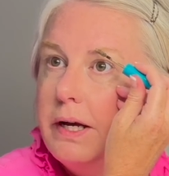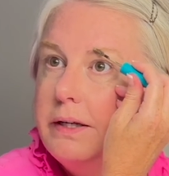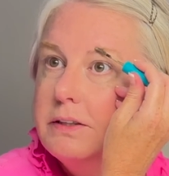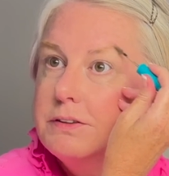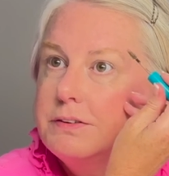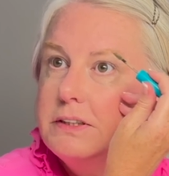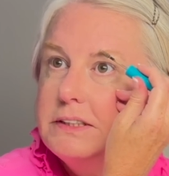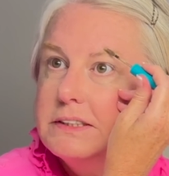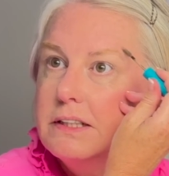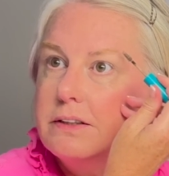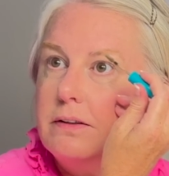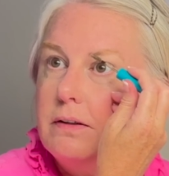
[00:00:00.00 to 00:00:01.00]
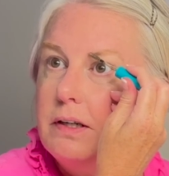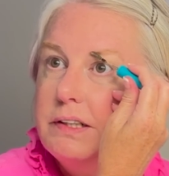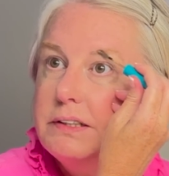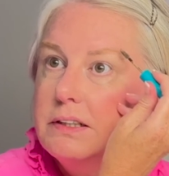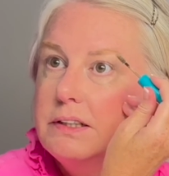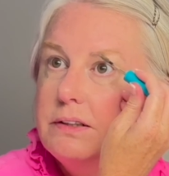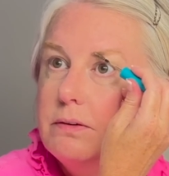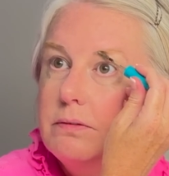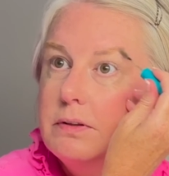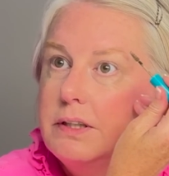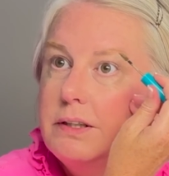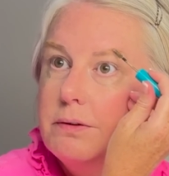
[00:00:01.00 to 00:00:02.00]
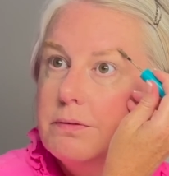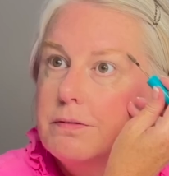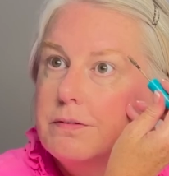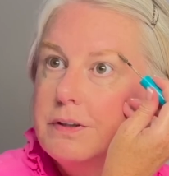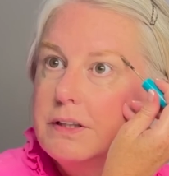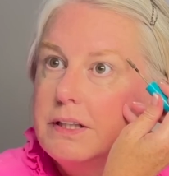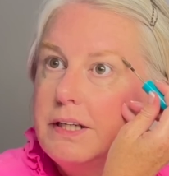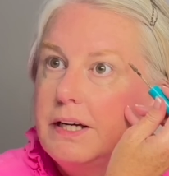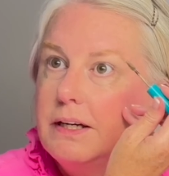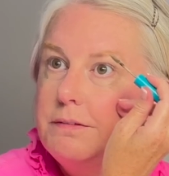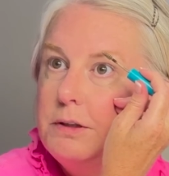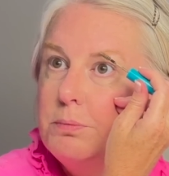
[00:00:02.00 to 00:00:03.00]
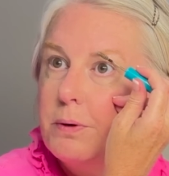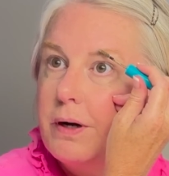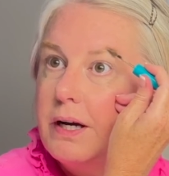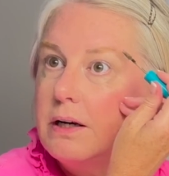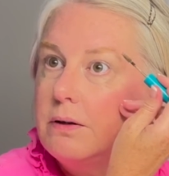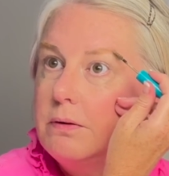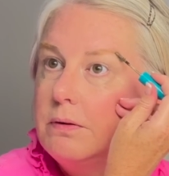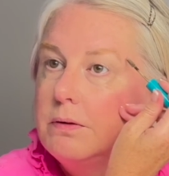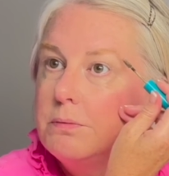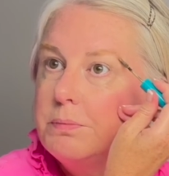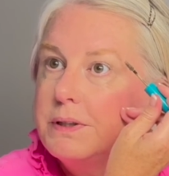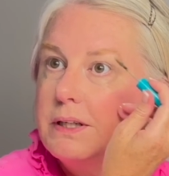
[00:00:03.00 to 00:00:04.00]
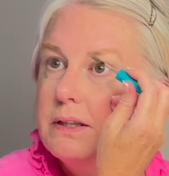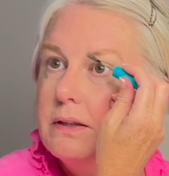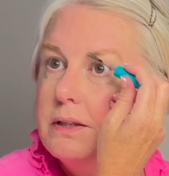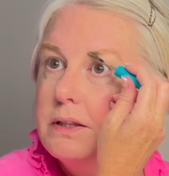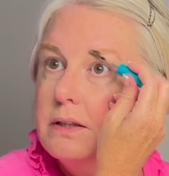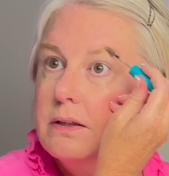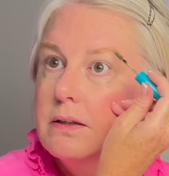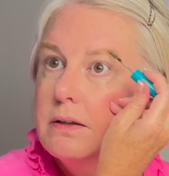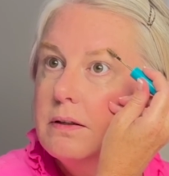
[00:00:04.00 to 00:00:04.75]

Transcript: And it's very subtle. I don't like a really heavy brow, but I want